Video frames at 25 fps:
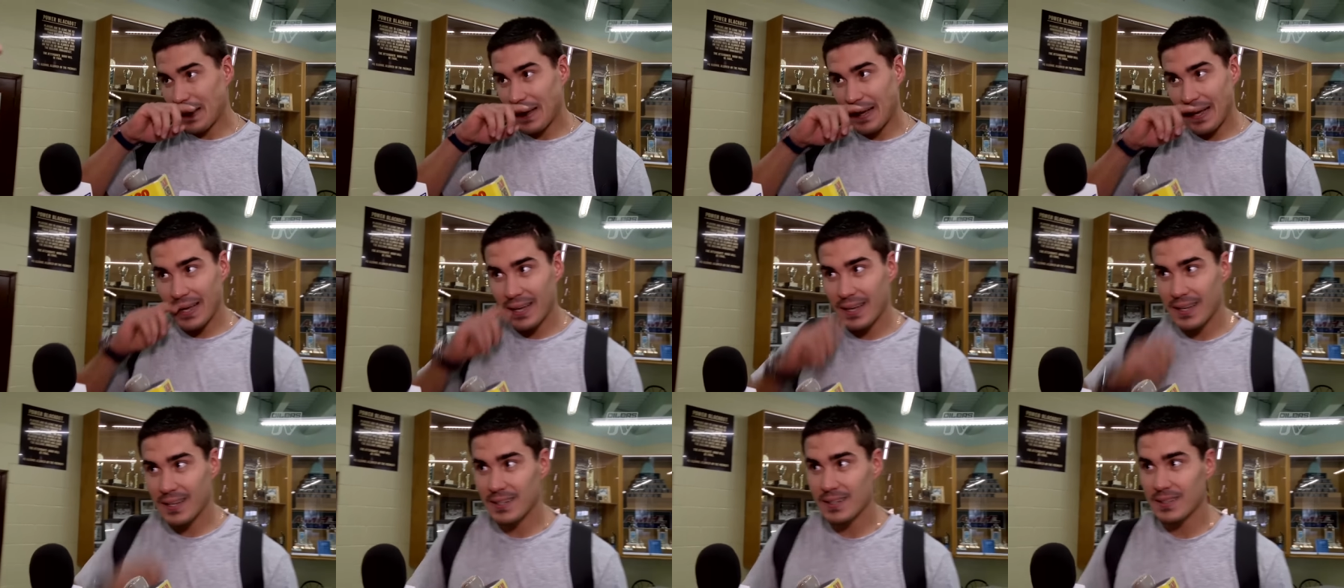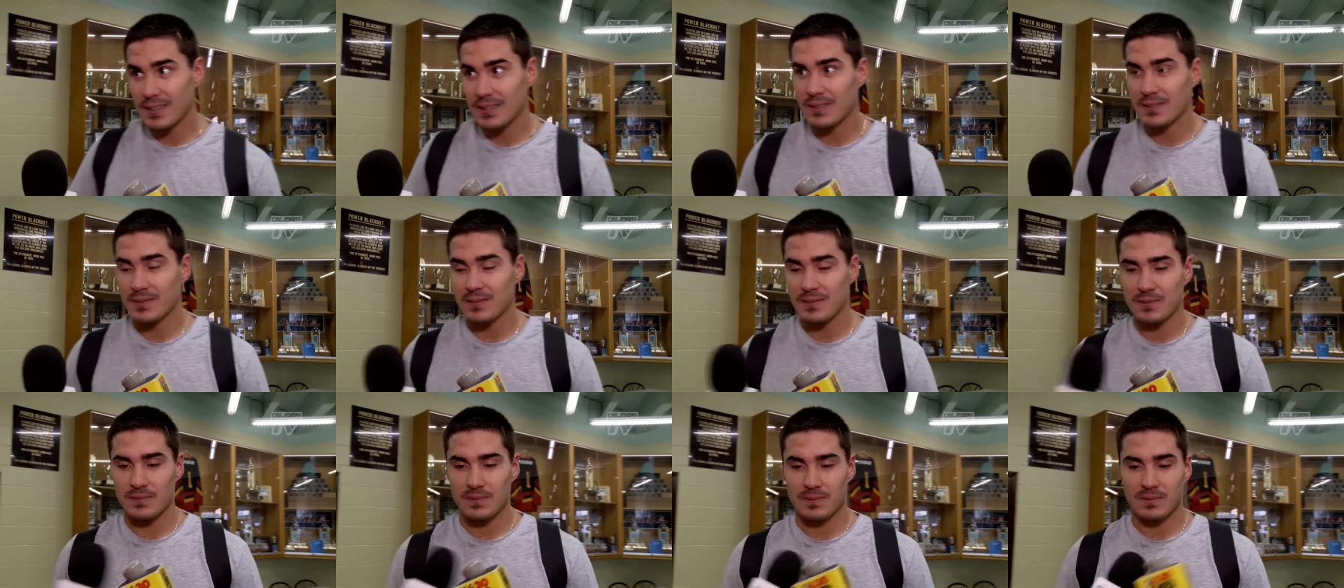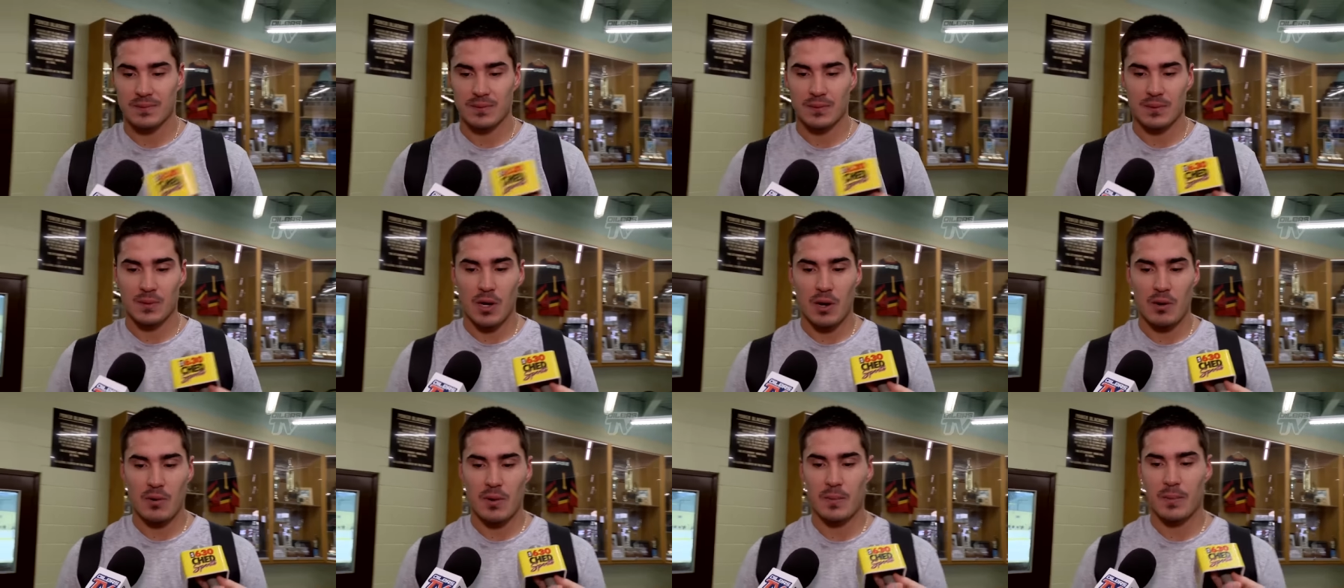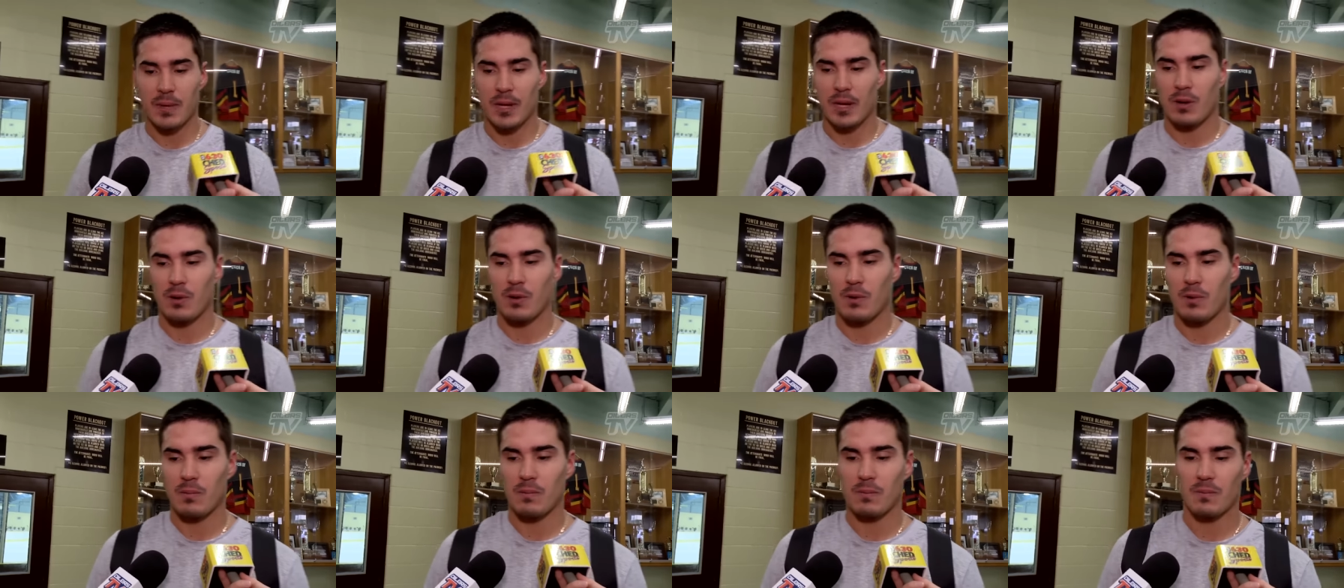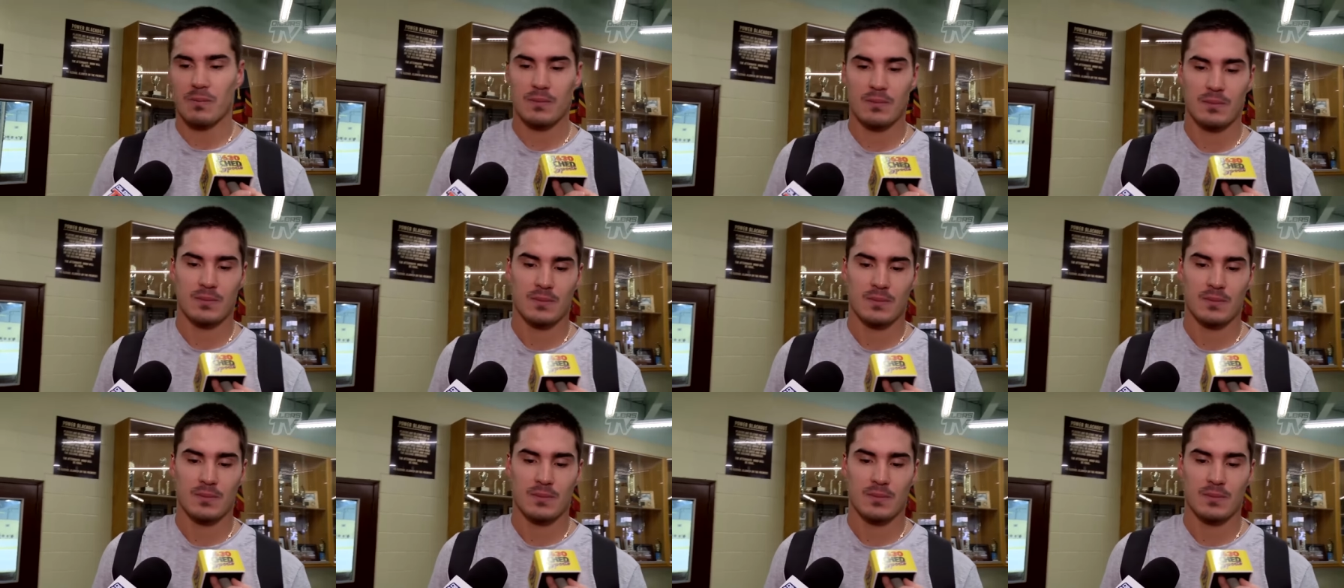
what did you do this summer? Well, I went back home.